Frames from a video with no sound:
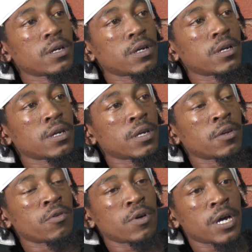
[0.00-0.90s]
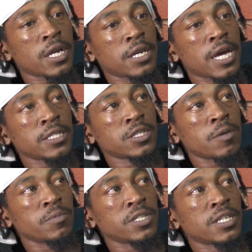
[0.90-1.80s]
Yeah. You know, and that is
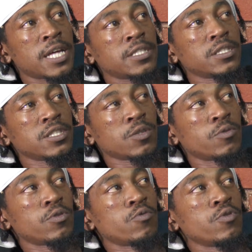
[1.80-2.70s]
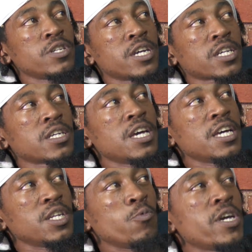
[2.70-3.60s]
something that you will only
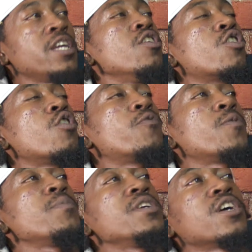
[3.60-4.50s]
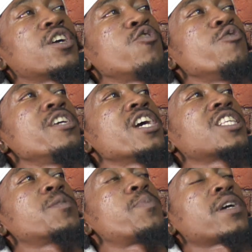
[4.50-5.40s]
the way he look out for me, you could only
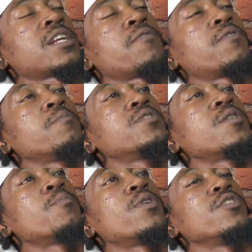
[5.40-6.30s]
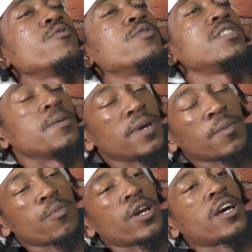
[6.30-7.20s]
expect that from somebody who's your
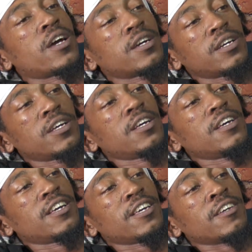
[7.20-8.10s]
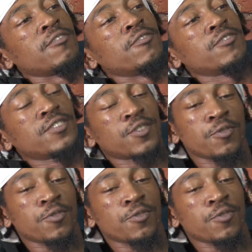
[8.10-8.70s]
big brother. Yeah. You know? So.